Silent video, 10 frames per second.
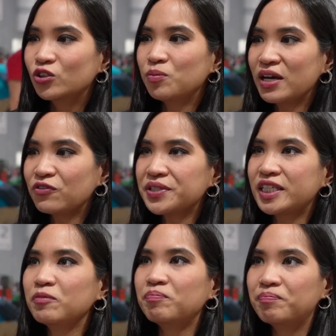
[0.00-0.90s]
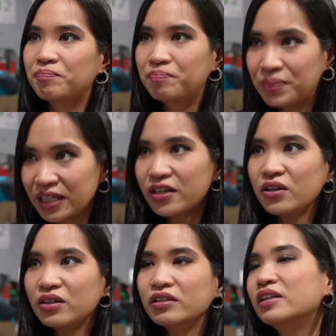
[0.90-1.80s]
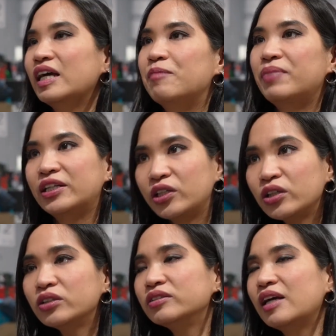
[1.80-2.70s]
make the scene bigger and better,